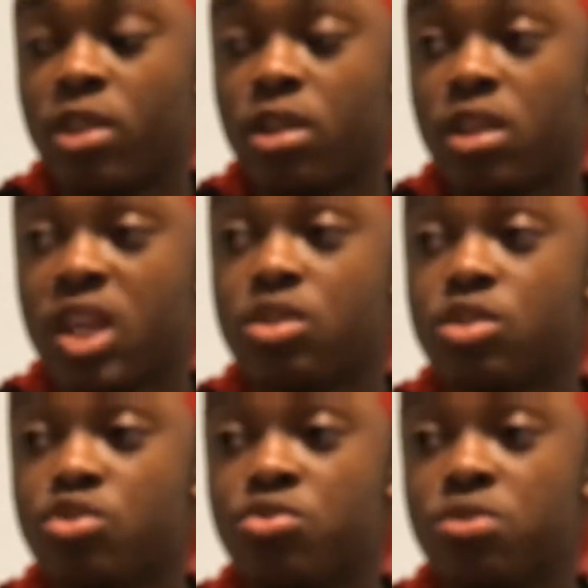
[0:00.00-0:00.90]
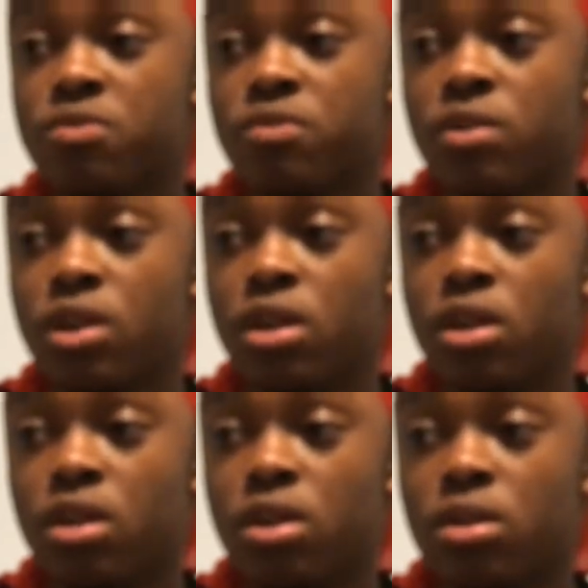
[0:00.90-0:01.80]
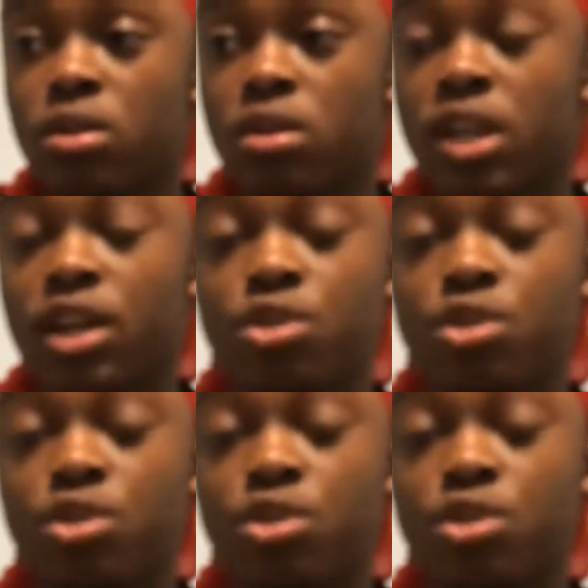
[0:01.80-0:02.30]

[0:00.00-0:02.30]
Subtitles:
That's the truth. Like,